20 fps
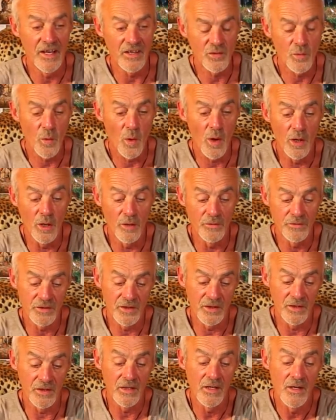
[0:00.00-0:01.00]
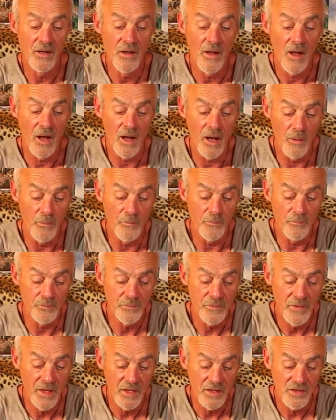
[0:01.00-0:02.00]
quite often
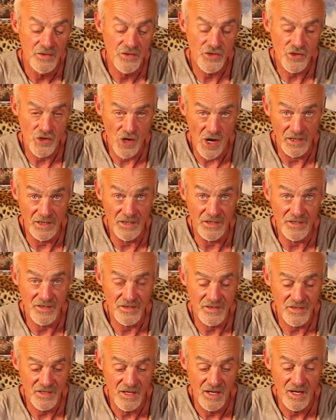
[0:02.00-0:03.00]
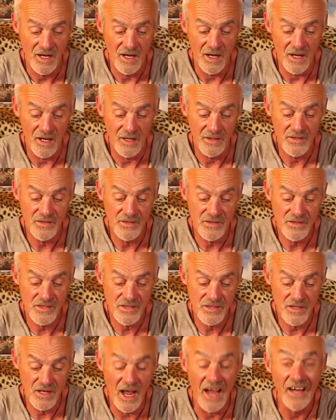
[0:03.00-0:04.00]
strains,
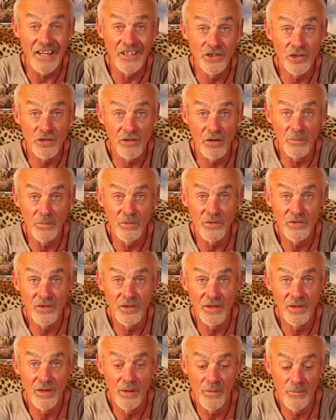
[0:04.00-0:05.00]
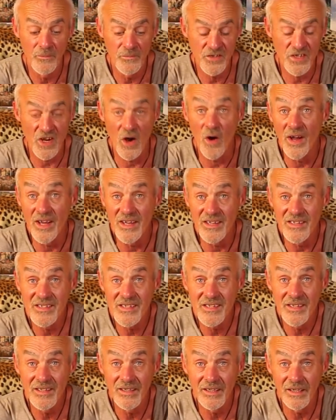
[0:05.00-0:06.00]
age groups,
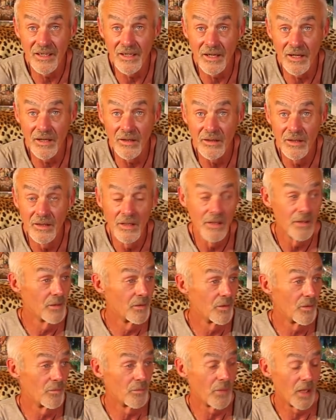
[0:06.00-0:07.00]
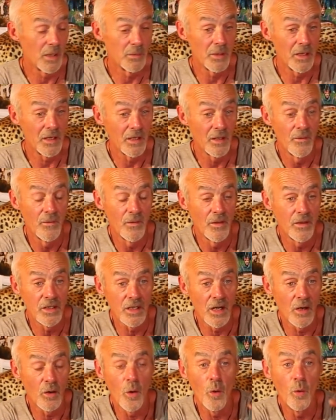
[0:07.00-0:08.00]
size, you know, maybe,
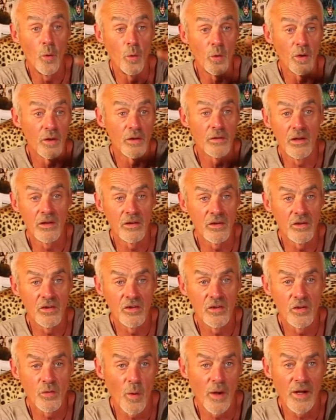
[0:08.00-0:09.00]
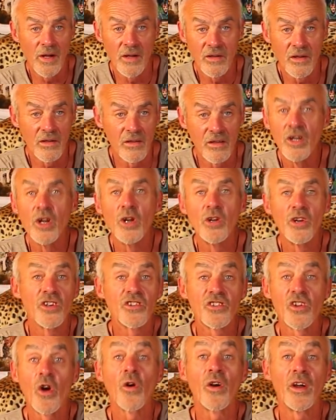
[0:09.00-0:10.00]
you know, all the
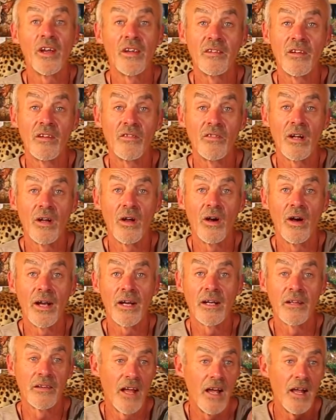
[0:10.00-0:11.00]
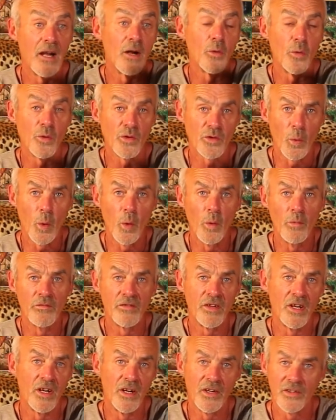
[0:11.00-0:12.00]
stockies, if you like, they'll all
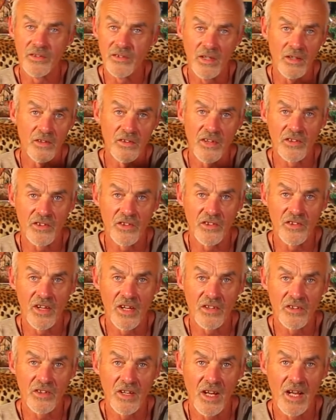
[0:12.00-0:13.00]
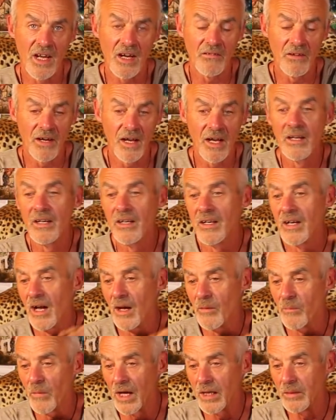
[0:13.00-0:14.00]
spawn first in such and such an area,
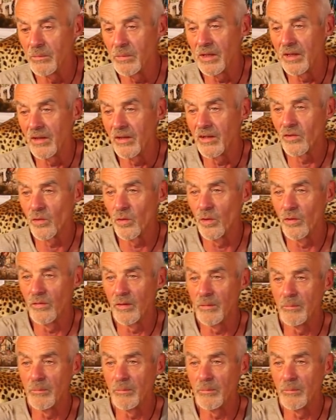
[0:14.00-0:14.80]
and maybe the sort of